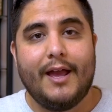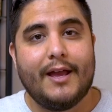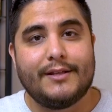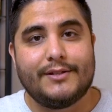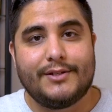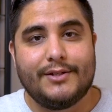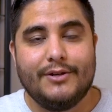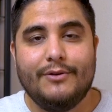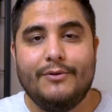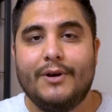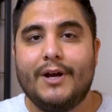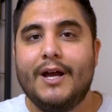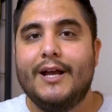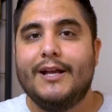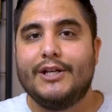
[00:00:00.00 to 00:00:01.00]
And
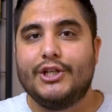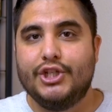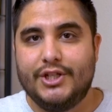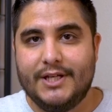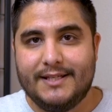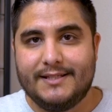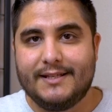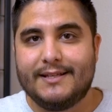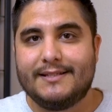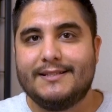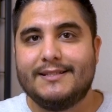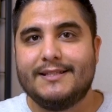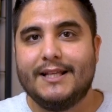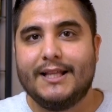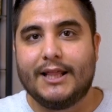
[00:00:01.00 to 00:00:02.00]
two,
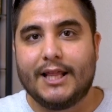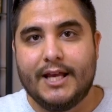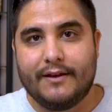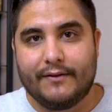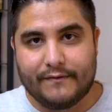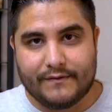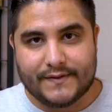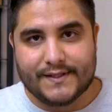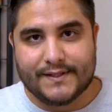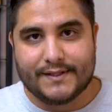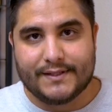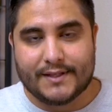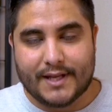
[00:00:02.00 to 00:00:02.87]
Jesus lives.